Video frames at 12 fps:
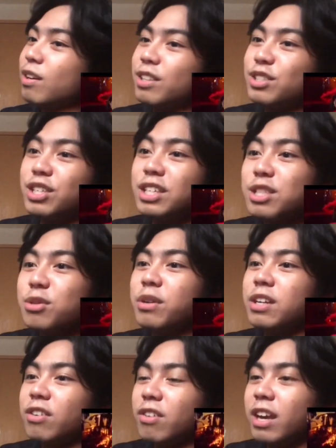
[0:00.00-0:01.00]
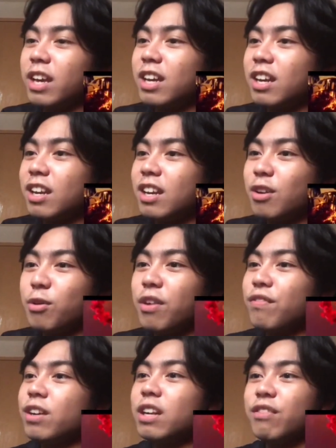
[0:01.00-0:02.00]
Jisoo in red.
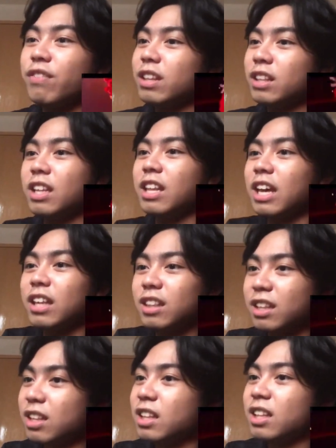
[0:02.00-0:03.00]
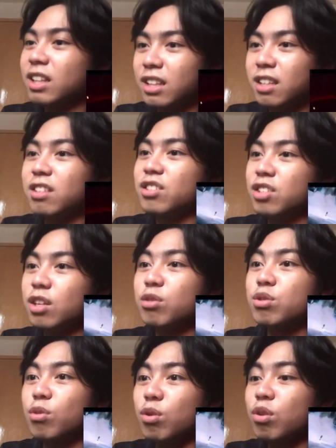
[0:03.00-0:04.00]
Whoever invented that. She looks
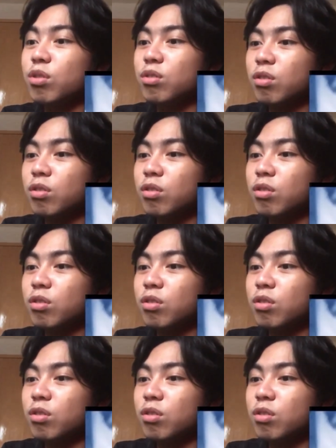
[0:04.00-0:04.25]
so good.